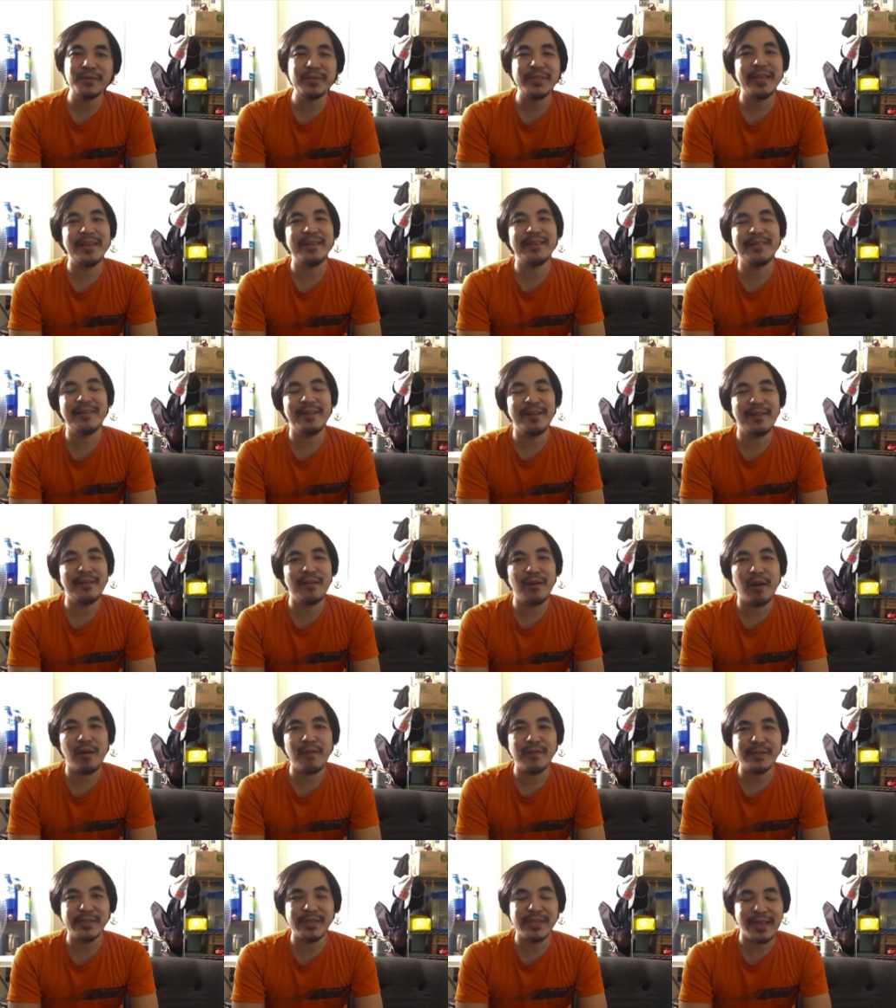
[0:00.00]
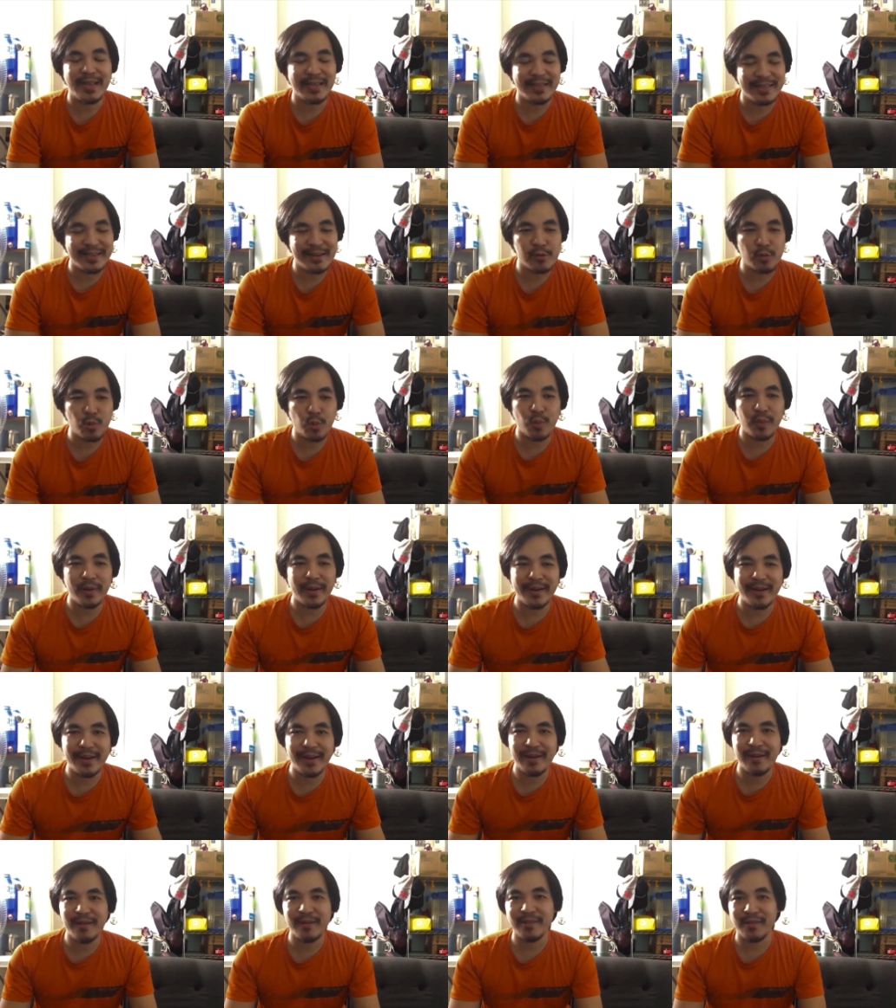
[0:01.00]
and obviously I didn't win
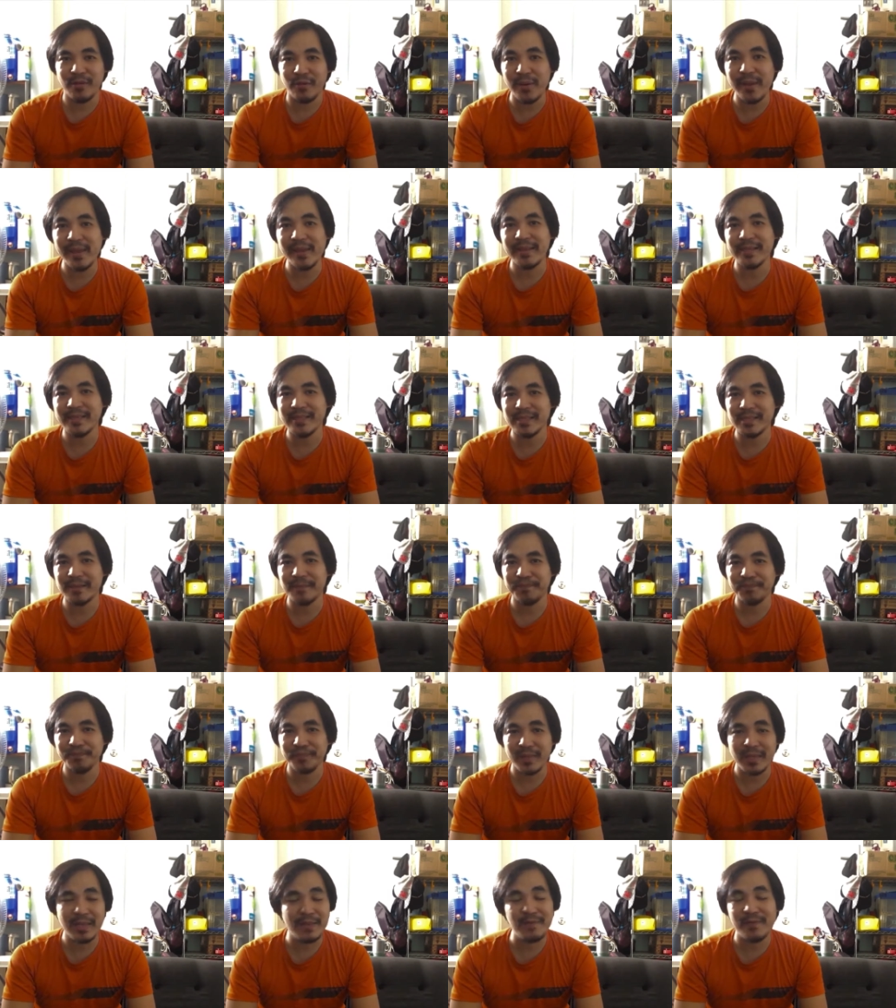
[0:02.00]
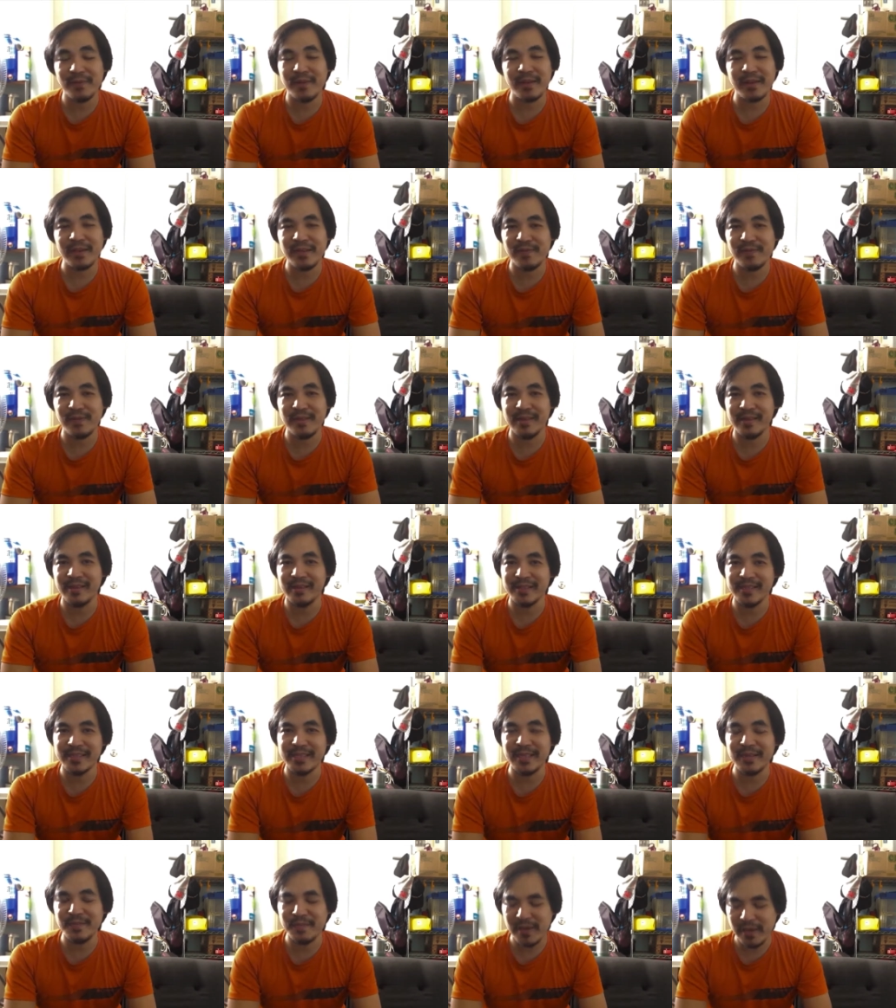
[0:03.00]
the race, not even in
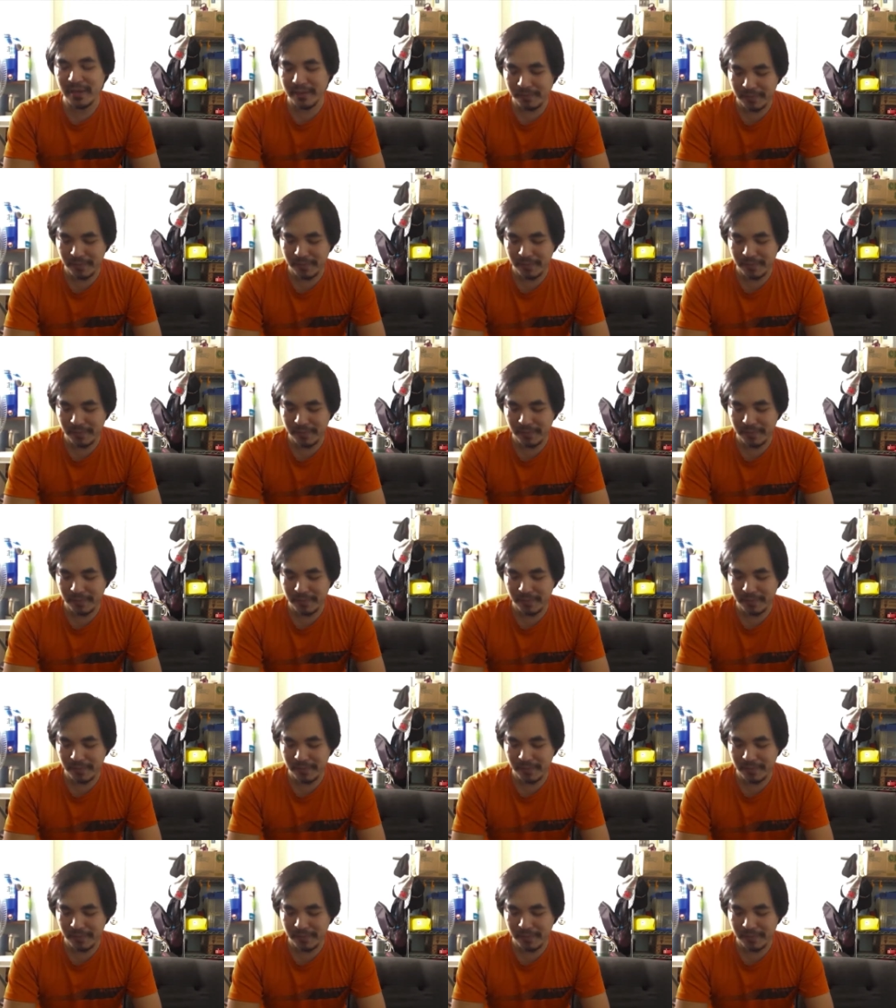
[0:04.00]
C main.